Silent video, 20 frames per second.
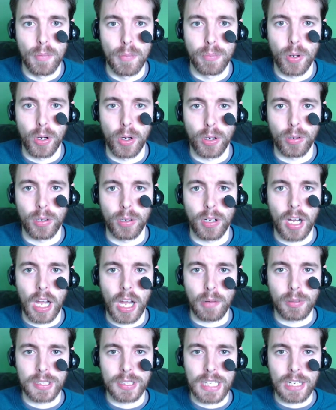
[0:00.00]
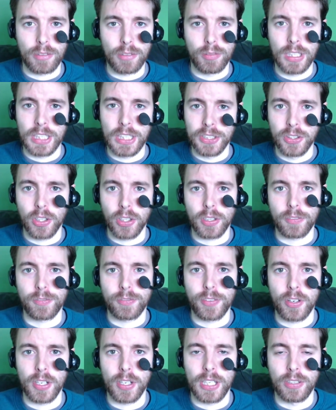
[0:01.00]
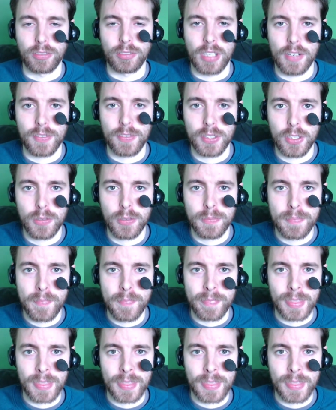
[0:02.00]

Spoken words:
but I would get really nothing for in revenue.